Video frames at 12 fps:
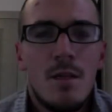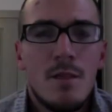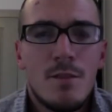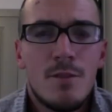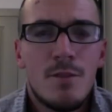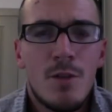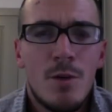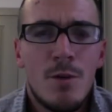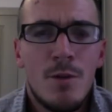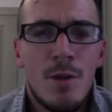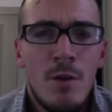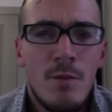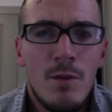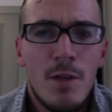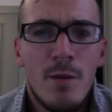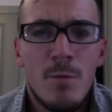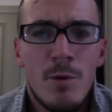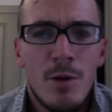So, the overlaid
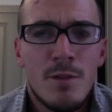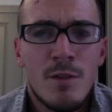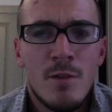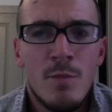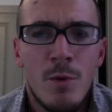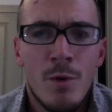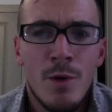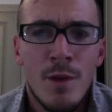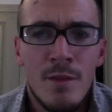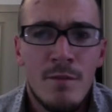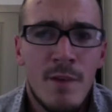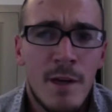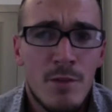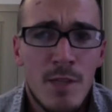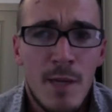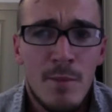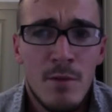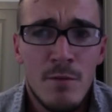words in Abora, the final
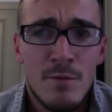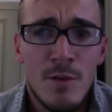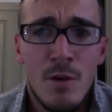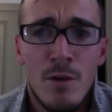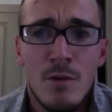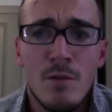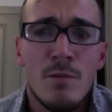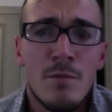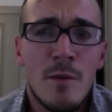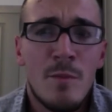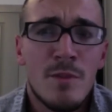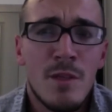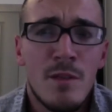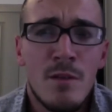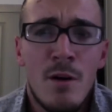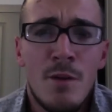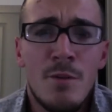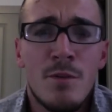chapter of Zong, represent the
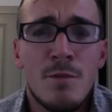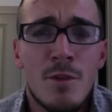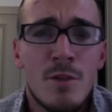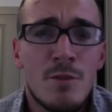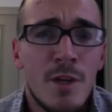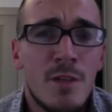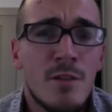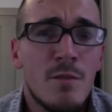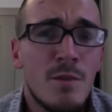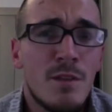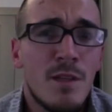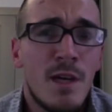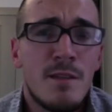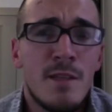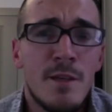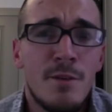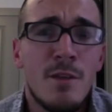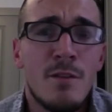author's frustration with not telling the